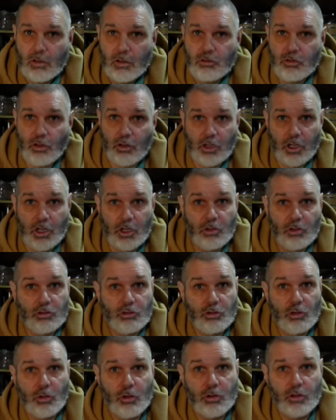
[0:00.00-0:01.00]
So you can
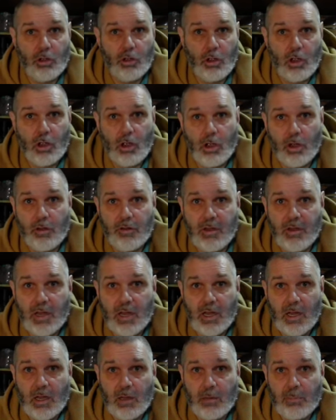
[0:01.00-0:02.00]
show the uh,
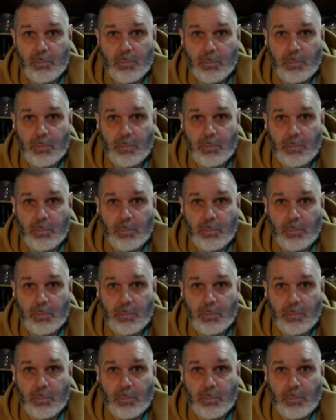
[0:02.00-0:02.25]
the